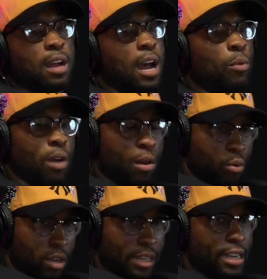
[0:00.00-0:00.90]
I I
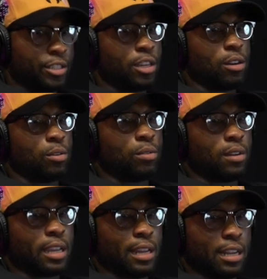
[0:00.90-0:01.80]
won that show
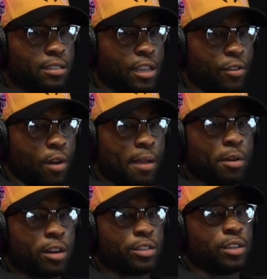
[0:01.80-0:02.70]
again. That Steve
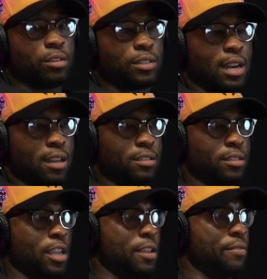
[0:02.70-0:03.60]
Weinberger show. Shout out to
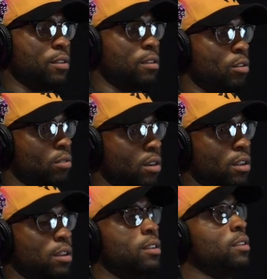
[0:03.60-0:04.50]
Steve for holding
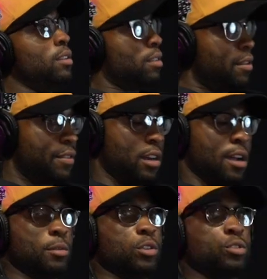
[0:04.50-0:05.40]
the phenomenal